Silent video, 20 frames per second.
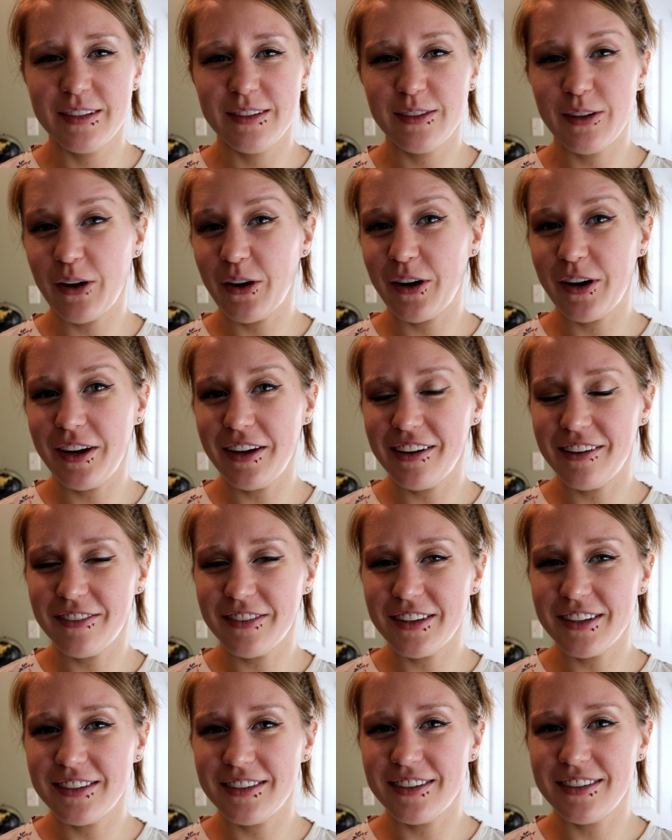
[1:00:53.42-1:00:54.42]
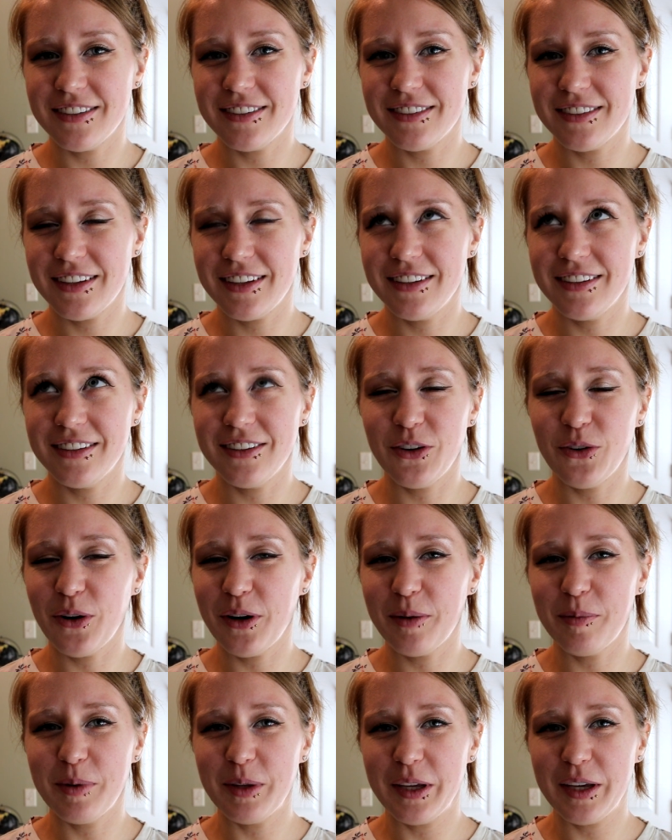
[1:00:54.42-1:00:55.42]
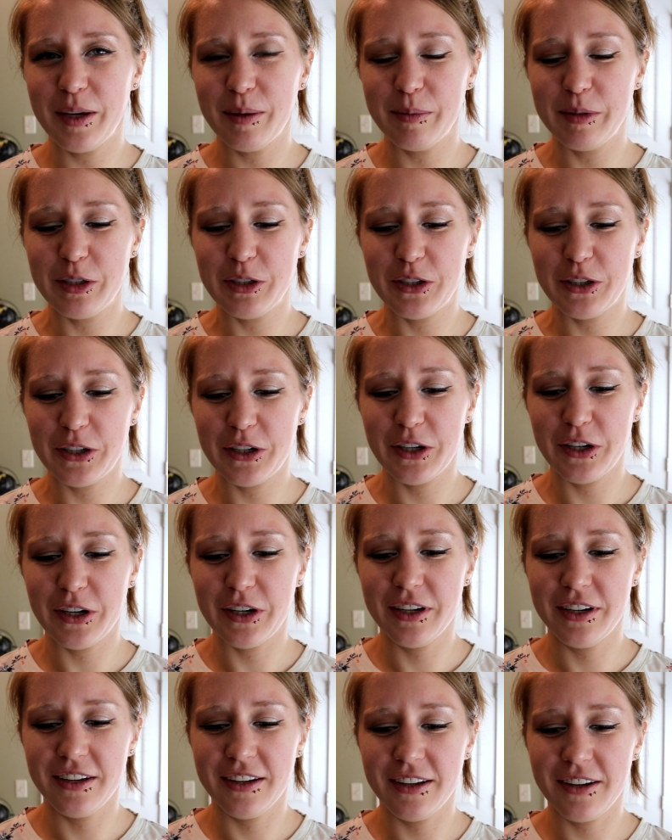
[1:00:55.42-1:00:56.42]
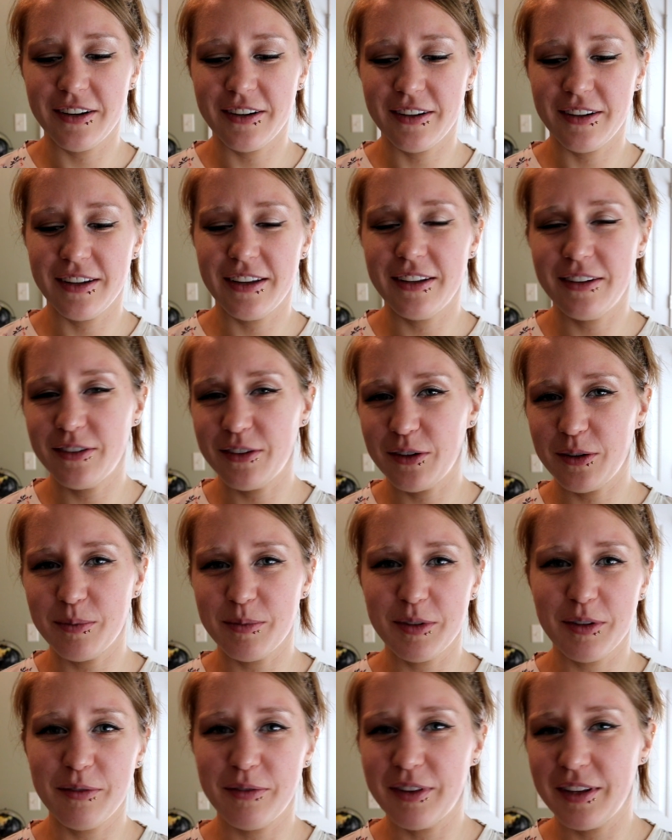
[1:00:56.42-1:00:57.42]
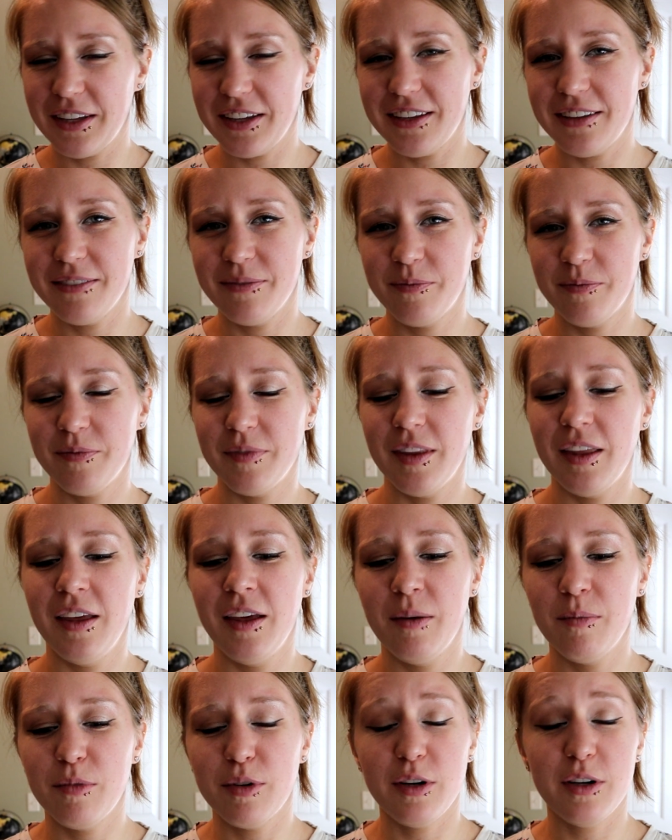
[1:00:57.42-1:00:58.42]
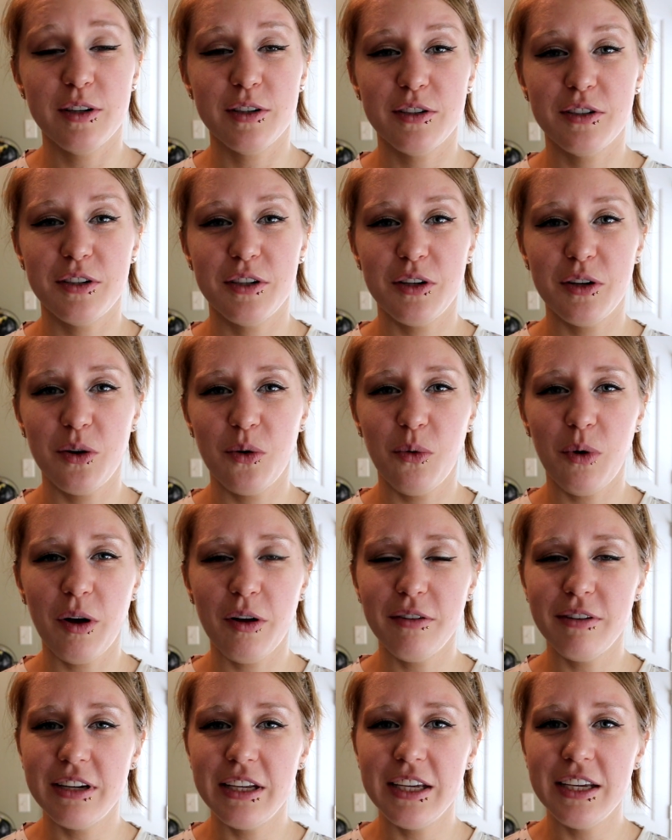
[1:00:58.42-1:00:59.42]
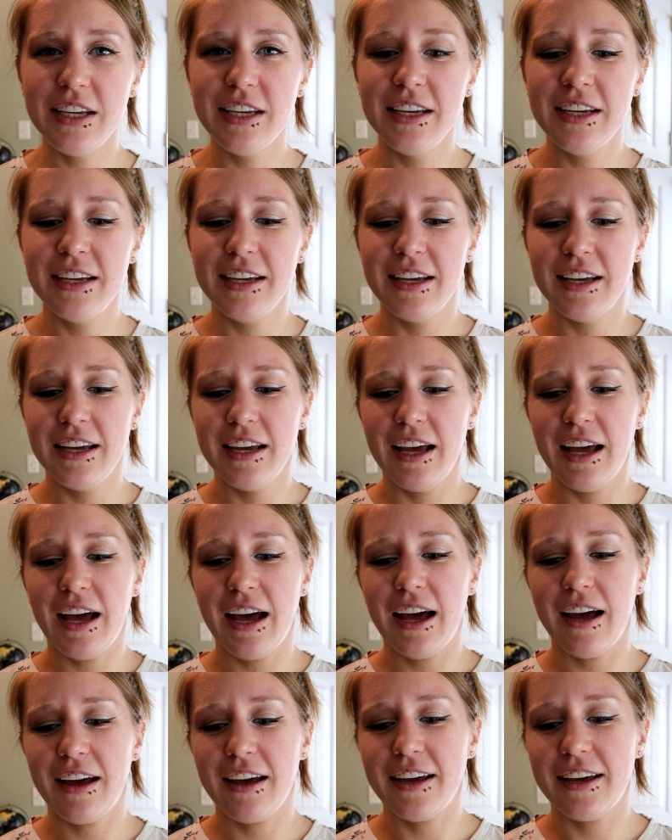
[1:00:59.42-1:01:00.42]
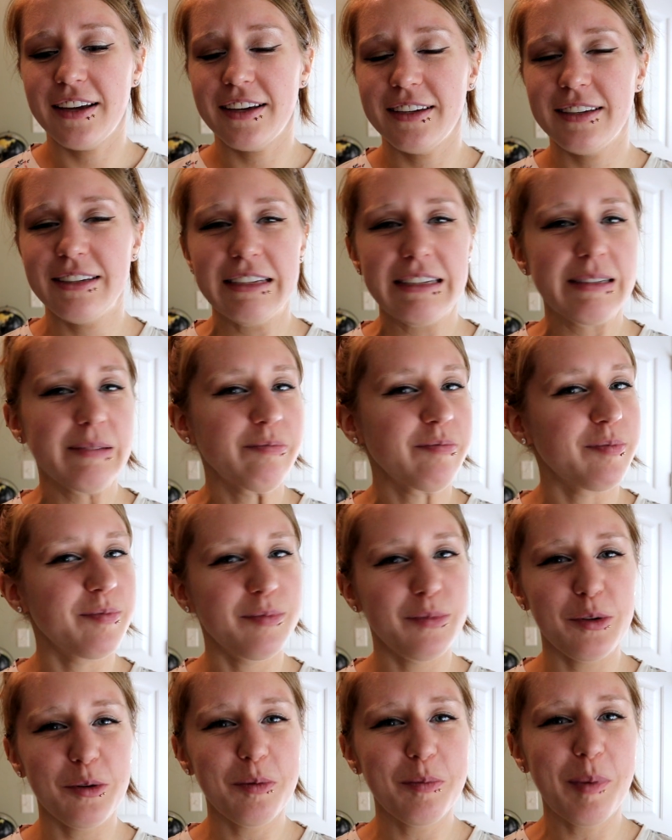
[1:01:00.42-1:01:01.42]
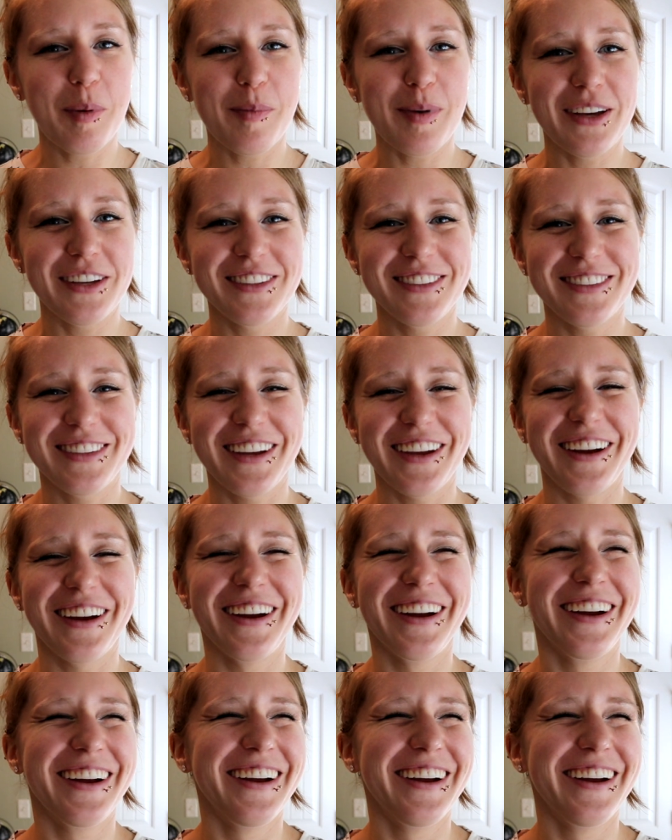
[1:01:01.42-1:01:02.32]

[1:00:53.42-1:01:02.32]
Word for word: sorry if this is incredibly immature in terms of the production quality. I do my best here.